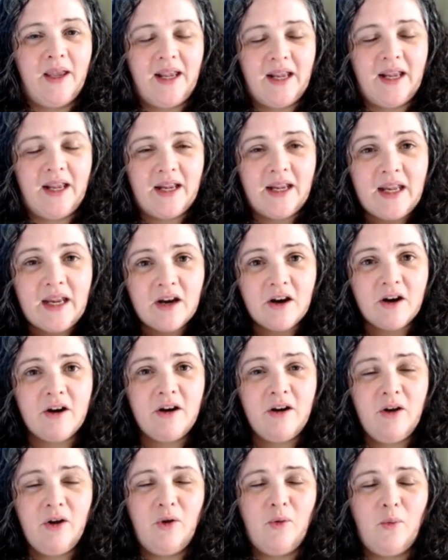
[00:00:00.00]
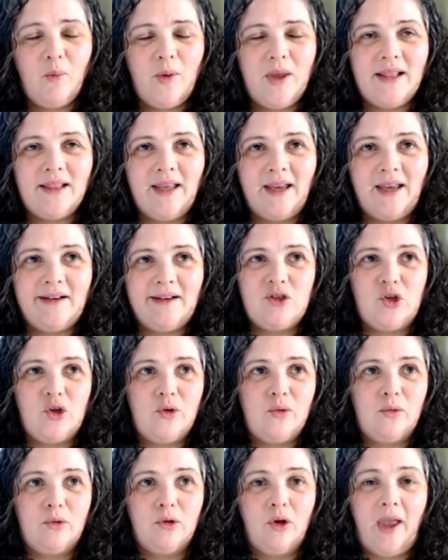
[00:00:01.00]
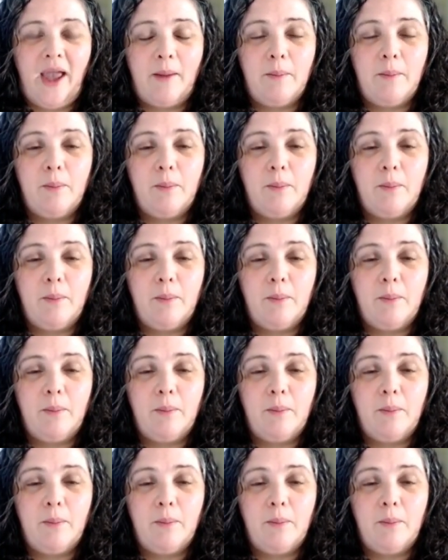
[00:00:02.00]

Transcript: Here we like to look at